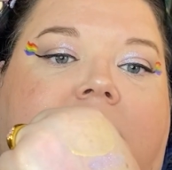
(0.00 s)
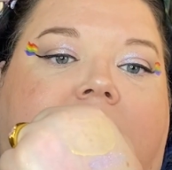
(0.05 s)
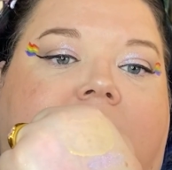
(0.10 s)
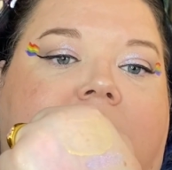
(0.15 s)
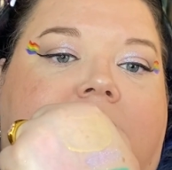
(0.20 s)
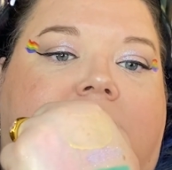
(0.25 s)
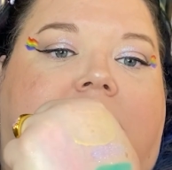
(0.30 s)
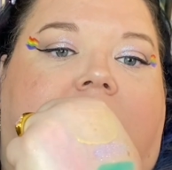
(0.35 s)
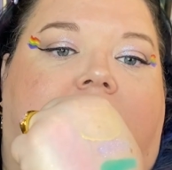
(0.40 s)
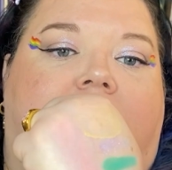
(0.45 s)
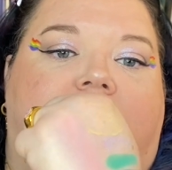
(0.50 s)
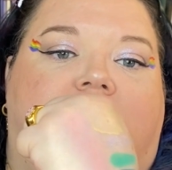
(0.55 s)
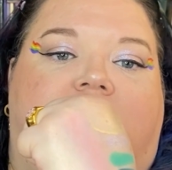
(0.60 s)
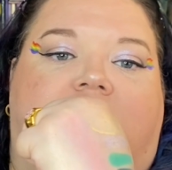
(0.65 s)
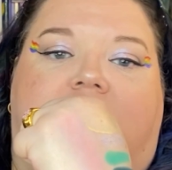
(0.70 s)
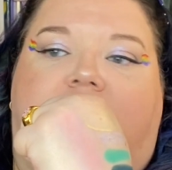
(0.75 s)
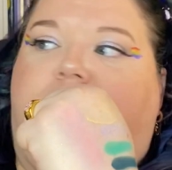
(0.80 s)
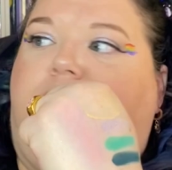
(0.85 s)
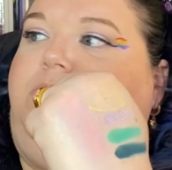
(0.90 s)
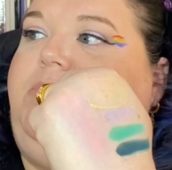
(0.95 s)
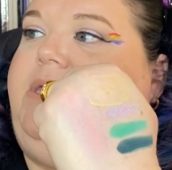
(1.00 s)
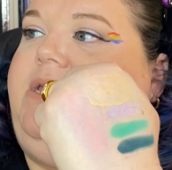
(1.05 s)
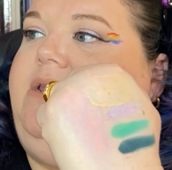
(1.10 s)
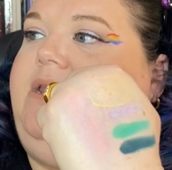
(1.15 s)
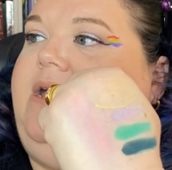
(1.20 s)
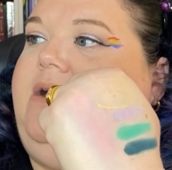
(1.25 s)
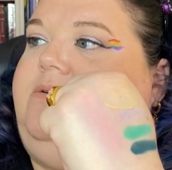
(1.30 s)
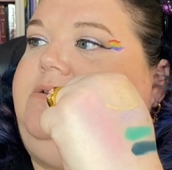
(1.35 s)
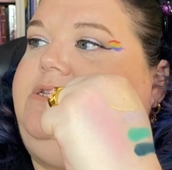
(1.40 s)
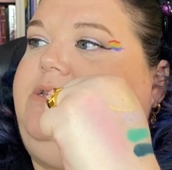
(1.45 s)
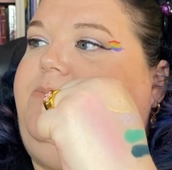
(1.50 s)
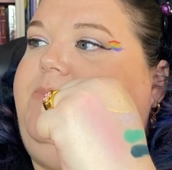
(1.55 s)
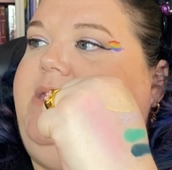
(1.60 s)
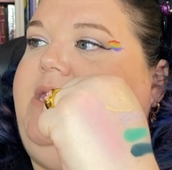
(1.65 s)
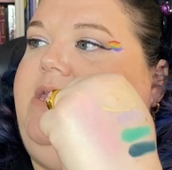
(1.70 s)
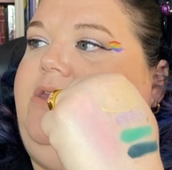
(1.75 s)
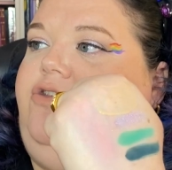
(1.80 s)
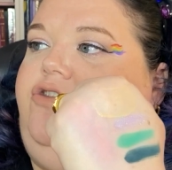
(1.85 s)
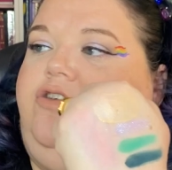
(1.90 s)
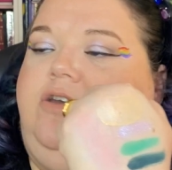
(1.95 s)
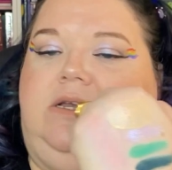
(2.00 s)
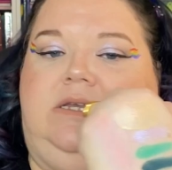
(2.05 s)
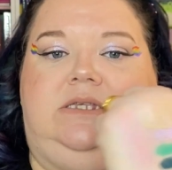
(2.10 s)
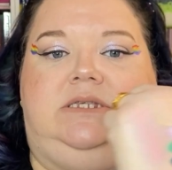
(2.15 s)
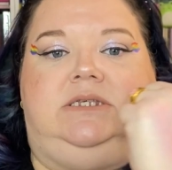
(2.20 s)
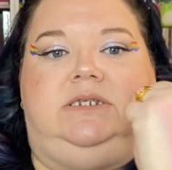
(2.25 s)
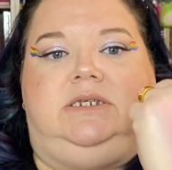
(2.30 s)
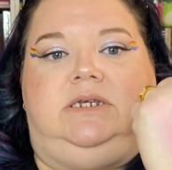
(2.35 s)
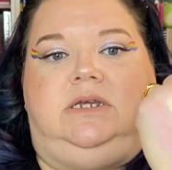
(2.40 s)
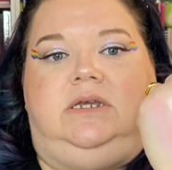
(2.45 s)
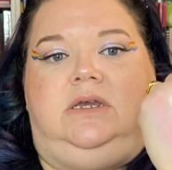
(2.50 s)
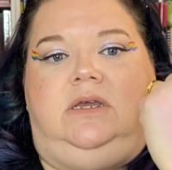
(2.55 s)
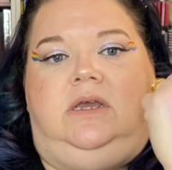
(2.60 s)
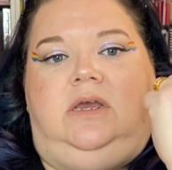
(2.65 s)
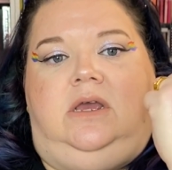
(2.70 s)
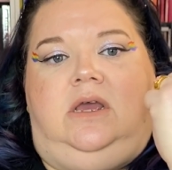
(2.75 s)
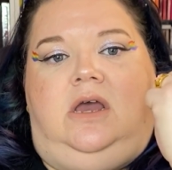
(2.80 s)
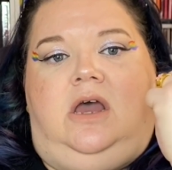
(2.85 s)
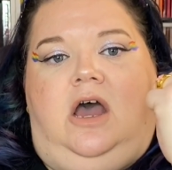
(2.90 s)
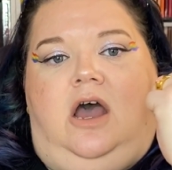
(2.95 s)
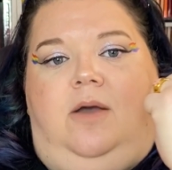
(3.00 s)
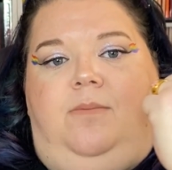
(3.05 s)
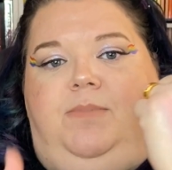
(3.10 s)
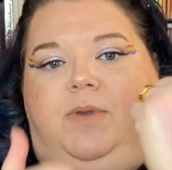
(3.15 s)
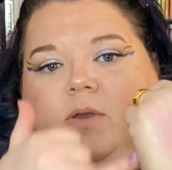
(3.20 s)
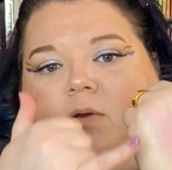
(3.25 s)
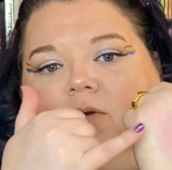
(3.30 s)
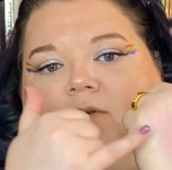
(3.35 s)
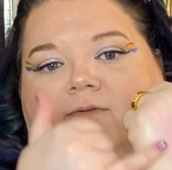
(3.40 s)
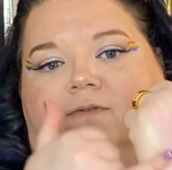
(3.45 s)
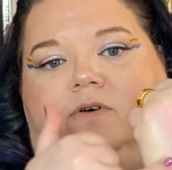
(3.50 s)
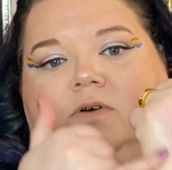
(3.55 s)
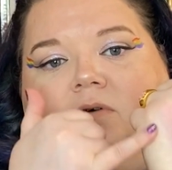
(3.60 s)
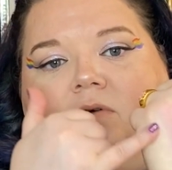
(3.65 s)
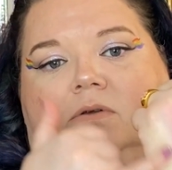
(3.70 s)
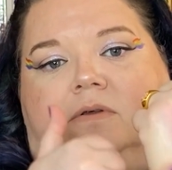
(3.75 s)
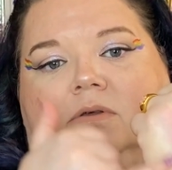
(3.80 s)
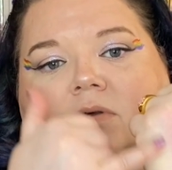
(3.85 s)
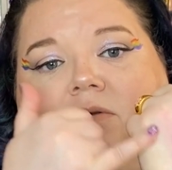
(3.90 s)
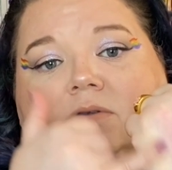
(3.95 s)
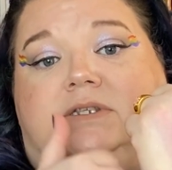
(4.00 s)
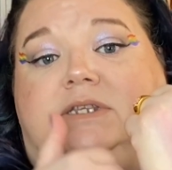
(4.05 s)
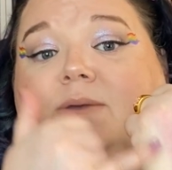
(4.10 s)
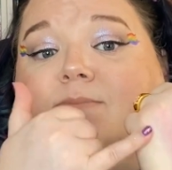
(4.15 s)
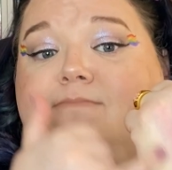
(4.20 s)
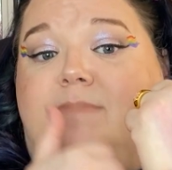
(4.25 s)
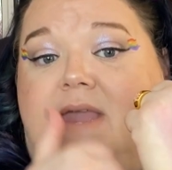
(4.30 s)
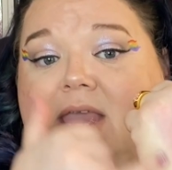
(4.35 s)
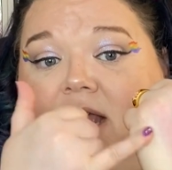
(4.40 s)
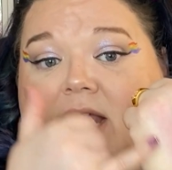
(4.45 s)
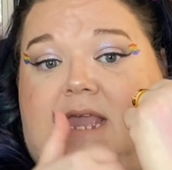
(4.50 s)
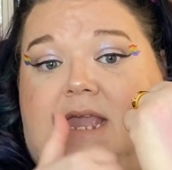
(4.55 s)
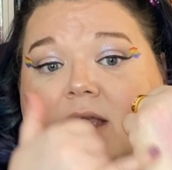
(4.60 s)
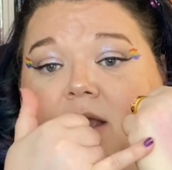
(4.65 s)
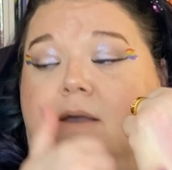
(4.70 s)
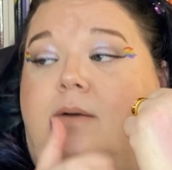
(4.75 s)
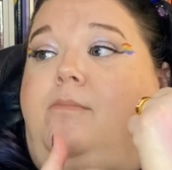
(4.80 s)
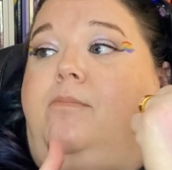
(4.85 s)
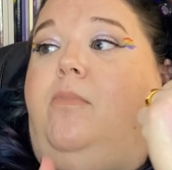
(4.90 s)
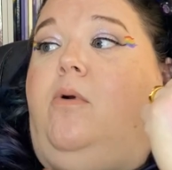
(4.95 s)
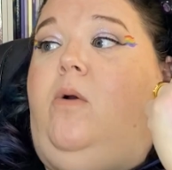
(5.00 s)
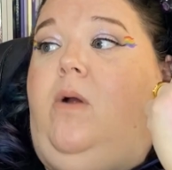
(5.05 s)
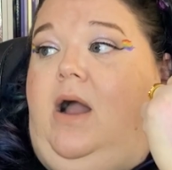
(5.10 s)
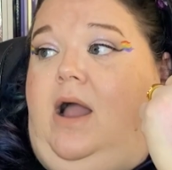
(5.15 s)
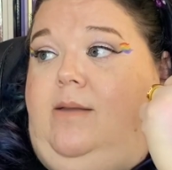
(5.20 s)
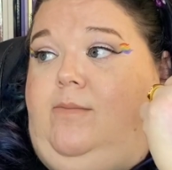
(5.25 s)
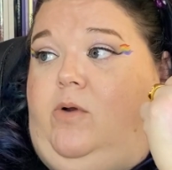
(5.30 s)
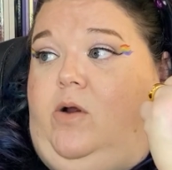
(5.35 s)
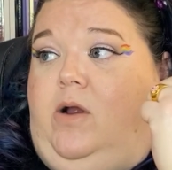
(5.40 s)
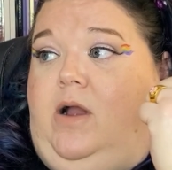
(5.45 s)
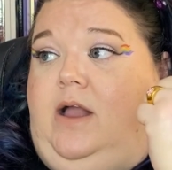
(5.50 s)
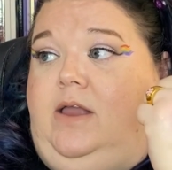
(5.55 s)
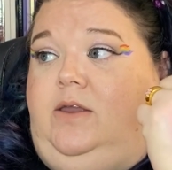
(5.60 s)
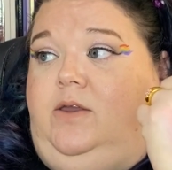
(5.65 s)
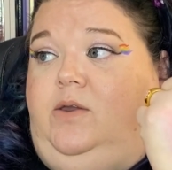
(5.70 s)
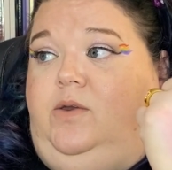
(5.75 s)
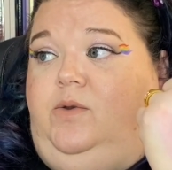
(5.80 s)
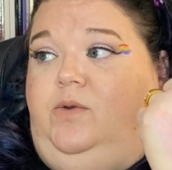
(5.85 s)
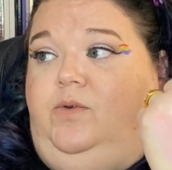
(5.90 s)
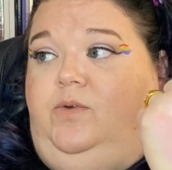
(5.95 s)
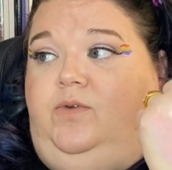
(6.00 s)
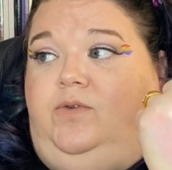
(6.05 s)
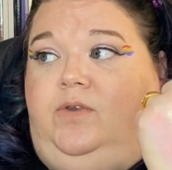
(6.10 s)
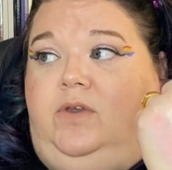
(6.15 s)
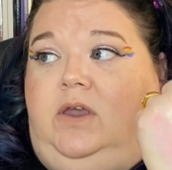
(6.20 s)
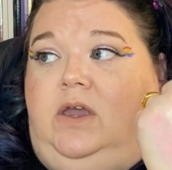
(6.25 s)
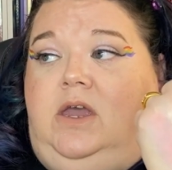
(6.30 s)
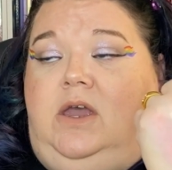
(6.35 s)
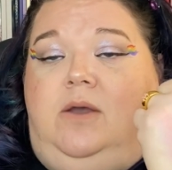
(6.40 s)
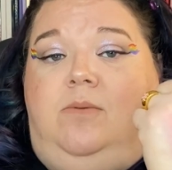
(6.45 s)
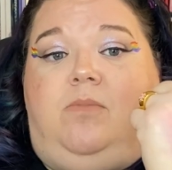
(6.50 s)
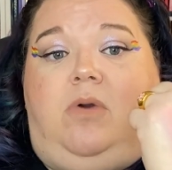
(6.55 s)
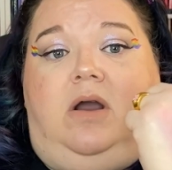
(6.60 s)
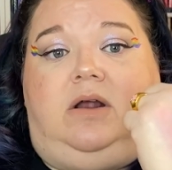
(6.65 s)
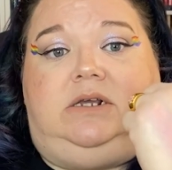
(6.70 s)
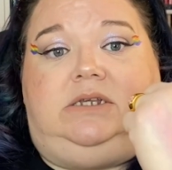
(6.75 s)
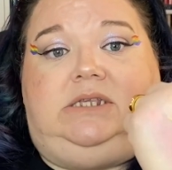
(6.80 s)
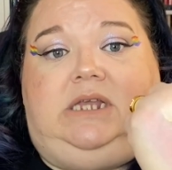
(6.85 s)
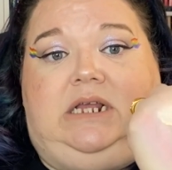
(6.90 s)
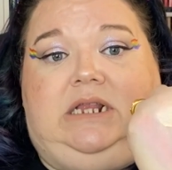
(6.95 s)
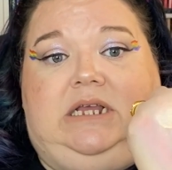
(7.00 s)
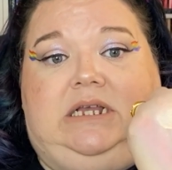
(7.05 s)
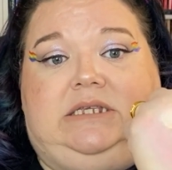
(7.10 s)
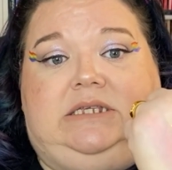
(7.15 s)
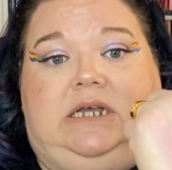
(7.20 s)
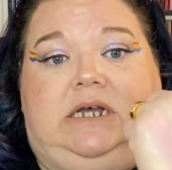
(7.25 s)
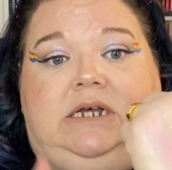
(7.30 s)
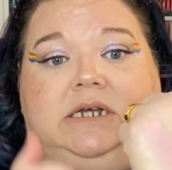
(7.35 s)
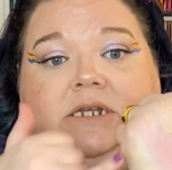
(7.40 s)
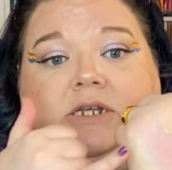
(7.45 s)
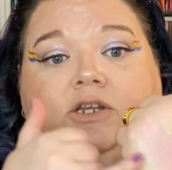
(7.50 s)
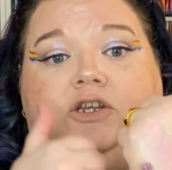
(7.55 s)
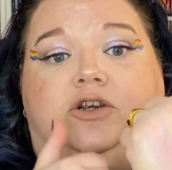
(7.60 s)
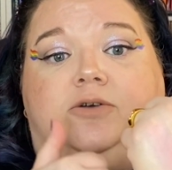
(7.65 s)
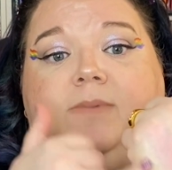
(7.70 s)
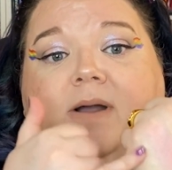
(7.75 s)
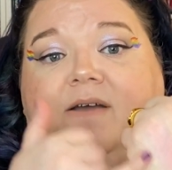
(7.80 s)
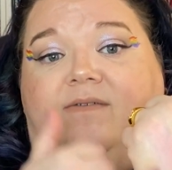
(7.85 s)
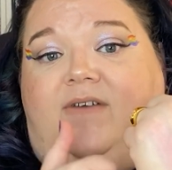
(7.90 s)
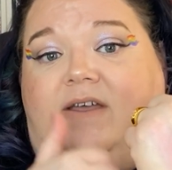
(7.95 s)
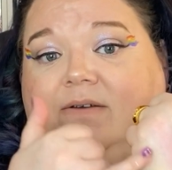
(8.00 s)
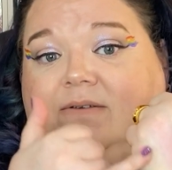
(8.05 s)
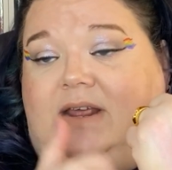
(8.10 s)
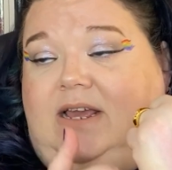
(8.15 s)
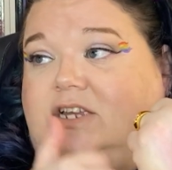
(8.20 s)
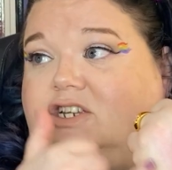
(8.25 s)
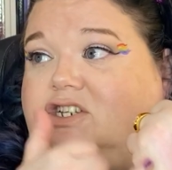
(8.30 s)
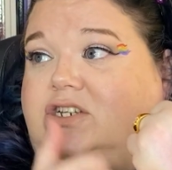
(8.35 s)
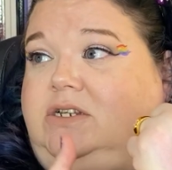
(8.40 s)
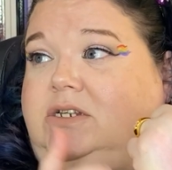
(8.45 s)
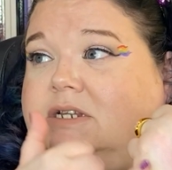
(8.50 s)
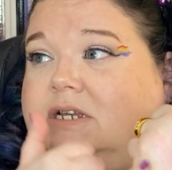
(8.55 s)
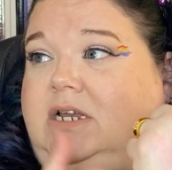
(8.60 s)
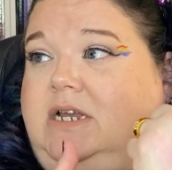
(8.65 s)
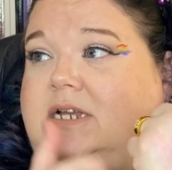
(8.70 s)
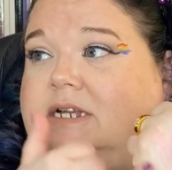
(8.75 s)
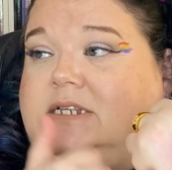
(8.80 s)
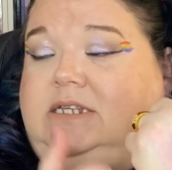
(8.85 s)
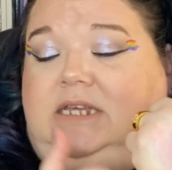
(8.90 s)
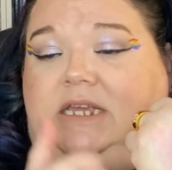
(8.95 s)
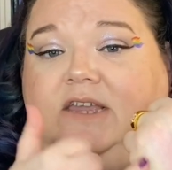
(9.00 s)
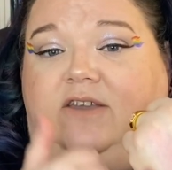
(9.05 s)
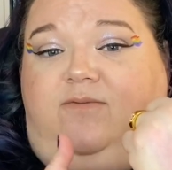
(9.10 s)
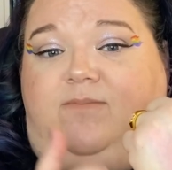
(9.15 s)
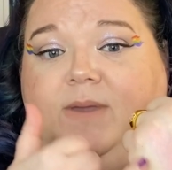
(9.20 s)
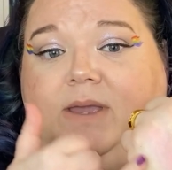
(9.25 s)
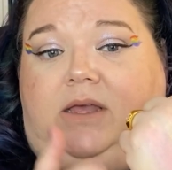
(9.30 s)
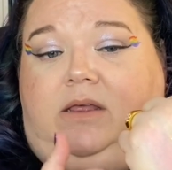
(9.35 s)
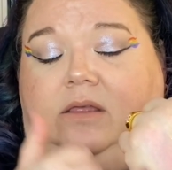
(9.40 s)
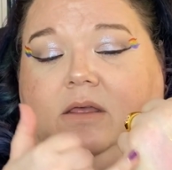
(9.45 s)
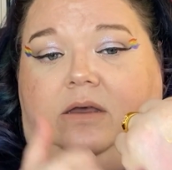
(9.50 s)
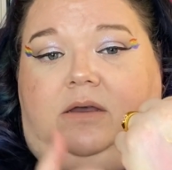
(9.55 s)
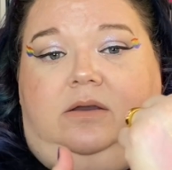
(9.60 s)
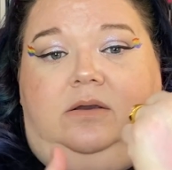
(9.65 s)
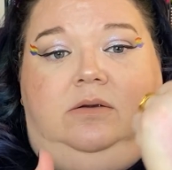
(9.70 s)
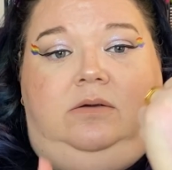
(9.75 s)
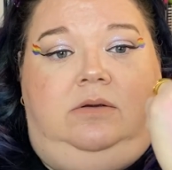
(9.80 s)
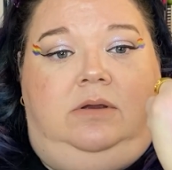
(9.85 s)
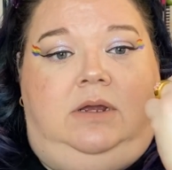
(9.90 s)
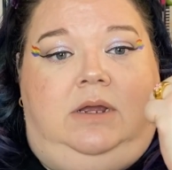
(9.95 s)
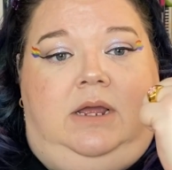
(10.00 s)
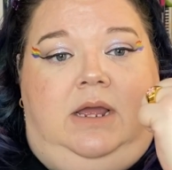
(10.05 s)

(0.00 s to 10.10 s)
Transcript: So she will blend out to be just a beautiful, to me, primer. I use products like this under my foundation to give me glow.